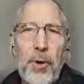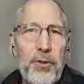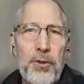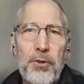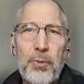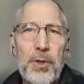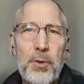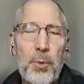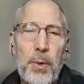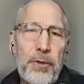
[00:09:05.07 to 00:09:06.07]
that's across
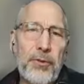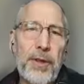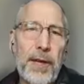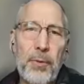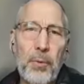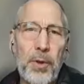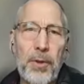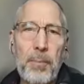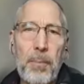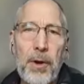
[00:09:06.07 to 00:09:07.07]
history too. We see
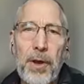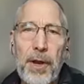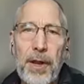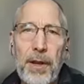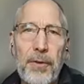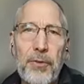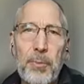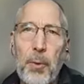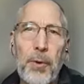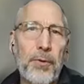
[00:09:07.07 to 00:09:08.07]
that with modern
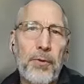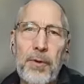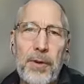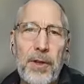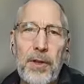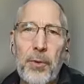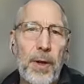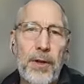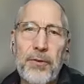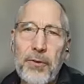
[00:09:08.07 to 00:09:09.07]
day sports
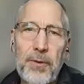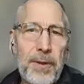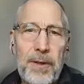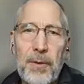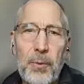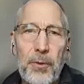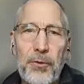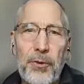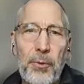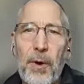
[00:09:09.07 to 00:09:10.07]
in the US.
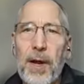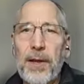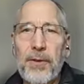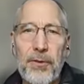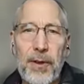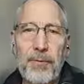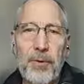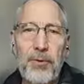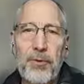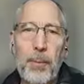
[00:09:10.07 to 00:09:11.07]
We'll see
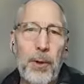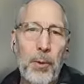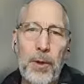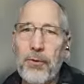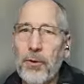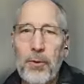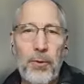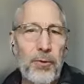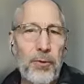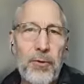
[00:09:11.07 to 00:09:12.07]
riots after somebody
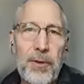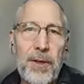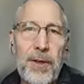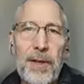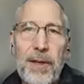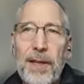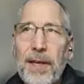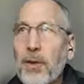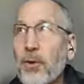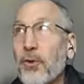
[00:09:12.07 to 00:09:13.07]
wins or loses.
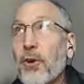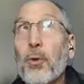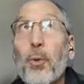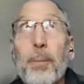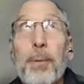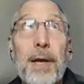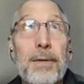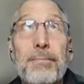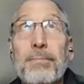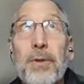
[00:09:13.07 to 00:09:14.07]
And that goes
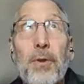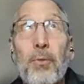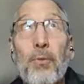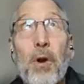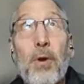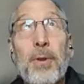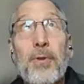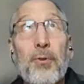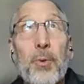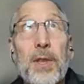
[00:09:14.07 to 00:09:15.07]
all the way back to
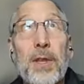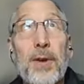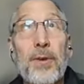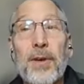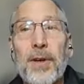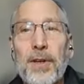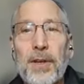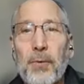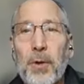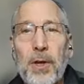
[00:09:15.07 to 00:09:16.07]
the Romans with
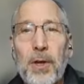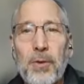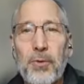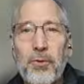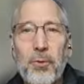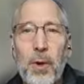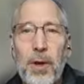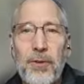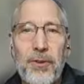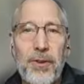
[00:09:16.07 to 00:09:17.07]
their different
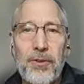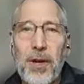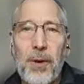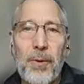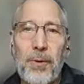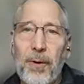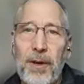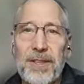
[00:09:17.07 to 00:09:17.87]
colored squads in the